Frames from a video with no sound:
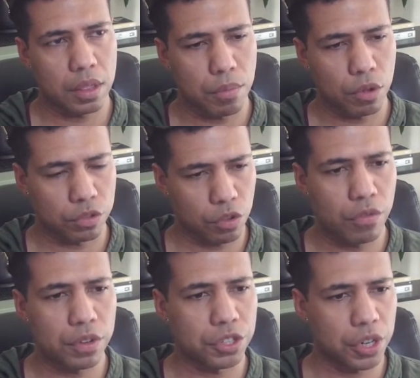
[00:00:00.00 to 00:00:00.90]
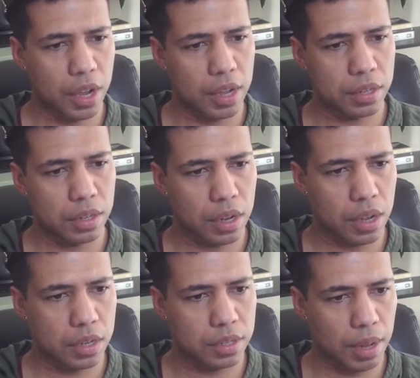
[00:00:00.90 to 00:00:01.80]
the Moldovan chick I
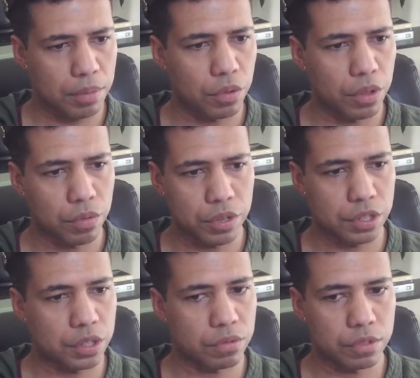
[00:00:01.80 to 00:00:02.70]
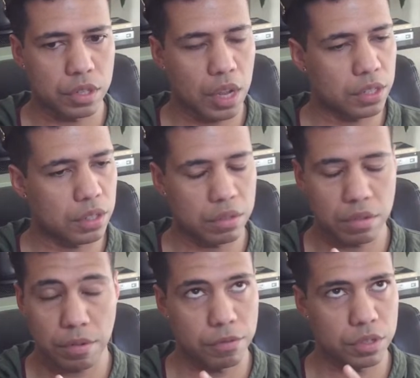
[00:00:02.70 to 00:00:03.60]
slept with was just
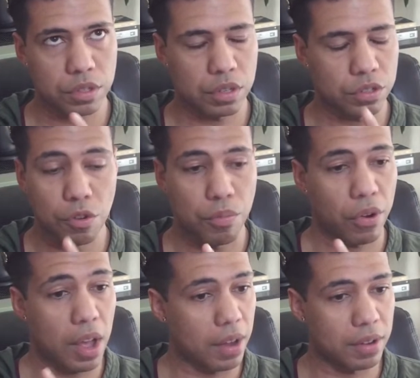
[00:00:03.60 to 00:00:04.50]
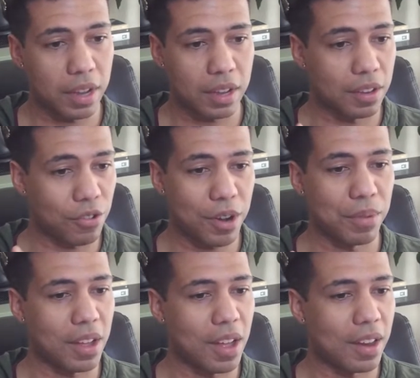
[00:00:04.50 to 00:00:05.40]
such super hot, like
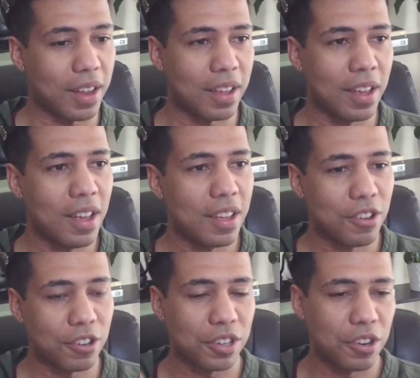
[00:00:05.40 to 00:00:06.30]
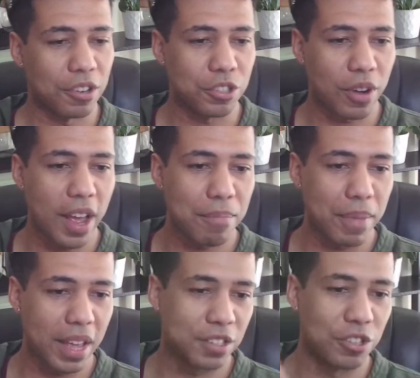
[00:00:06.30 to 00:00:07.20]
incredibly hot, like your trad
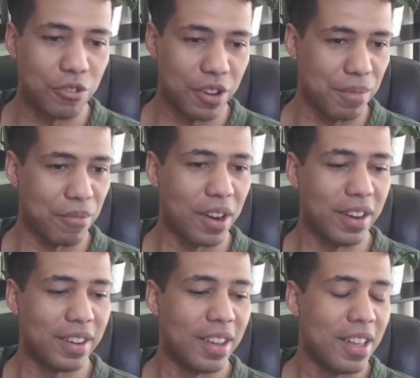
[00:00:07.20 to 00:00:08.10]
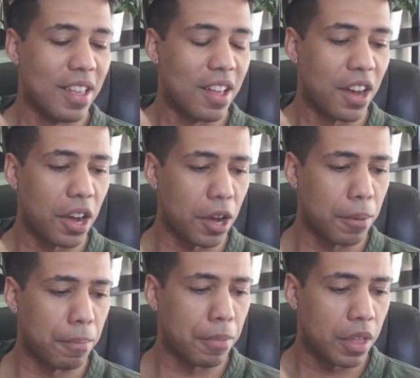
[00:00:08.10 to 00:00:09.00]
man's dream, right?
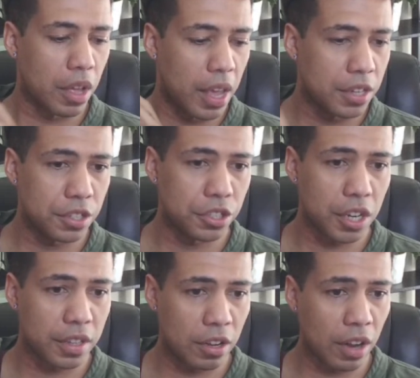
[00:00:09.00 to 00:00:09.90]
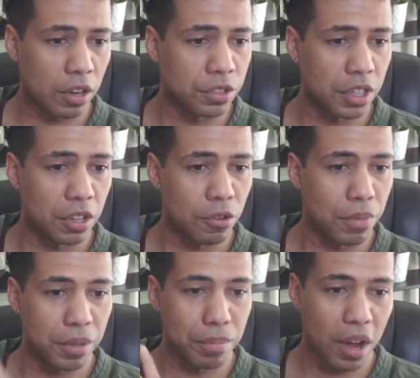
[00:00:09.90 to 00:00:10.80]
The Asian chick that looked like Lucy
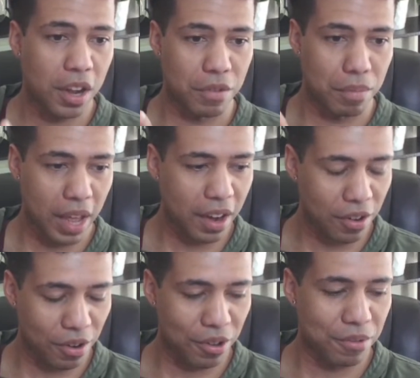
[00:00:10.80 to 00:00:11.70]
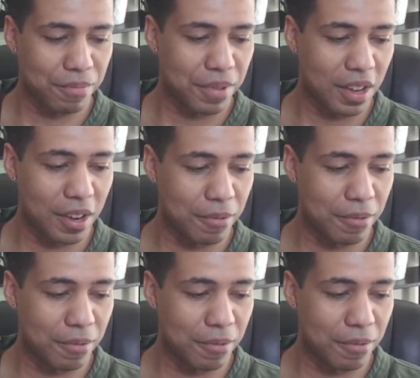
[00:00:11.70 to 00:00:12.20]
Liu, but body of a black girl.